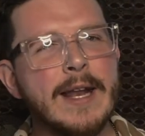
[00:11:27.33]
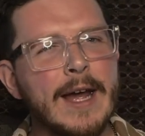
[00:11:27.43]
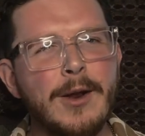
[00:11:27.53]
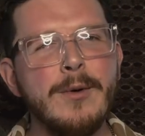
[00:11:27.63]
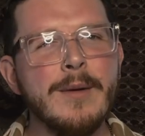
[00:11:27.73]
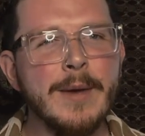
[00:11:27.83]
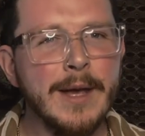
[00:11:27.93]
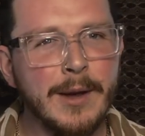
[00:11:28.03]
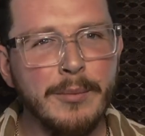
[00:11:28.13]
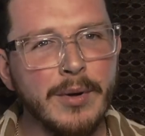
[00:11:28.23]
How do I make
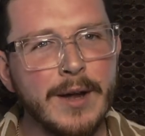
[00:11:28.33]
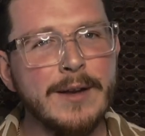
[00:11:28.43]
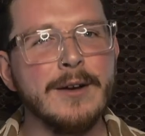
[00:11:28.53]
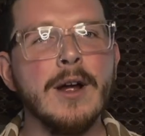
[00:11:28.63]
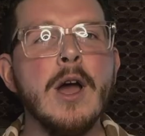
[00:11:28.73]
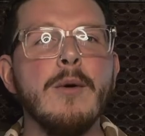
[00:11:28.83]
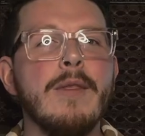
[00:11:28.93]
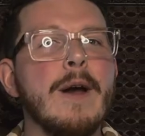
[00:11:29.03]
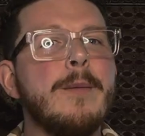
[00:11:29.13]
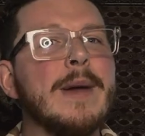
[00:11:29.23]
it brighter
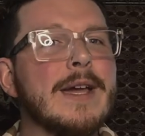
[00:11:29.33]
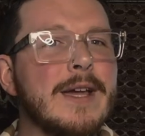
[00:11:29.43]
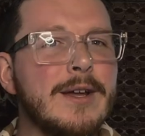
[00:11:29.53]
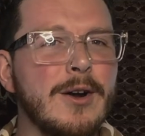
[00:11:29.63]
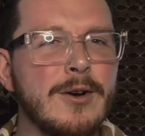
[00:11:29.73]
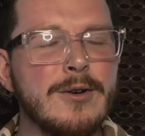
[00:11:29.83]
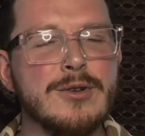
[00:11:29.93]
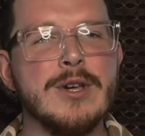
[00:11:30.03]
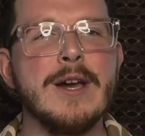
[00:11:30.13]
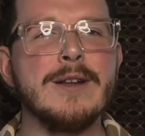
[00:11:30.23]
without making it
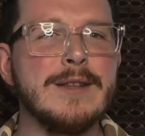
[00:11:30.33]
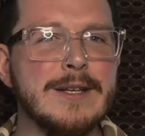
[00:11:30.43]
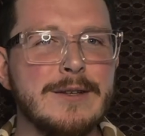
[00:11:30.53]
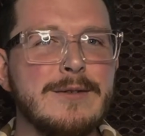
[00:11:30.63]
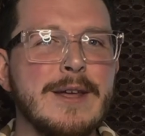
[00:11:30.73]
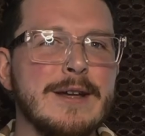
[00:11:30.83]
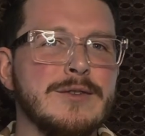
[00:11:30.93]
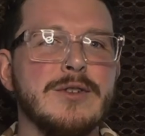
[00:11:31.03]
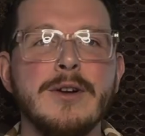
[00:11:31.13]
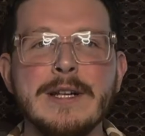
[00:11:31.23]
harsh? How do they do that?
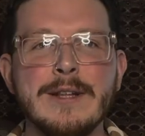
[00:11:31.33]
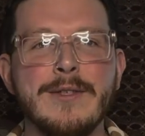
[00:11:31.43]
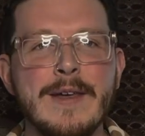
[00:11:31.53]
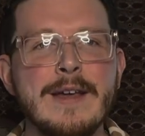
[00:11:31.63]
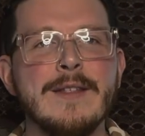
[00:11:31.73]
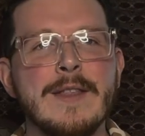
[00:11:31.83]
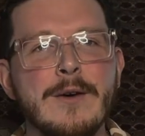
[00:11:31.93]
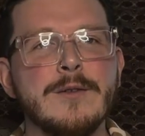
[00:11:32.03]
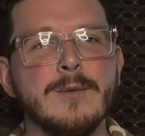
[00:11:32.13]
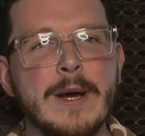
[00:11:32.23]
Starting to think in
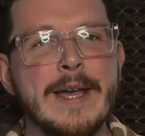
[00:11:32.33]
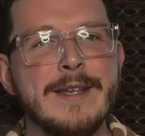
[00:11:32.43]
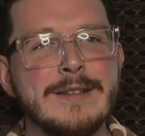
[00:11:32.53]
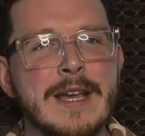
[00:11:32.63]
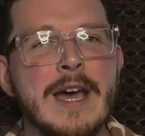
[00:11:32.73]
those ways,